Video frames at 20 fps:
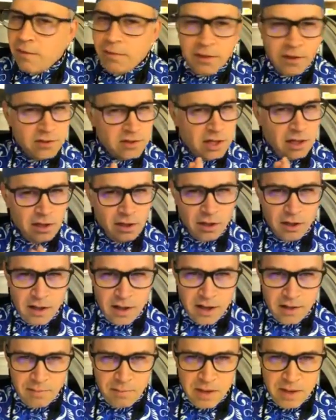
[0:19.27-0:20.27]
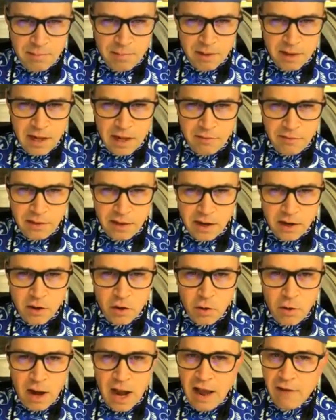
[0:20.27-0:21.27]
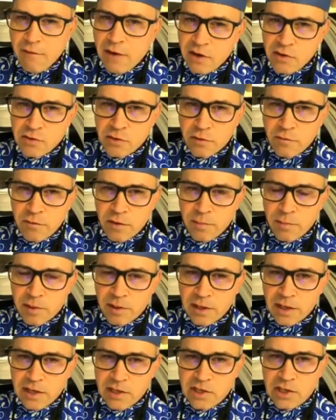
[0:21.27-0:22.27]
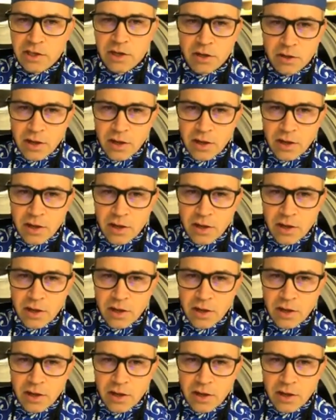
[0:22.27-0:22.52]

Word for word: There's a lot of people out there who have atrial fibrillation,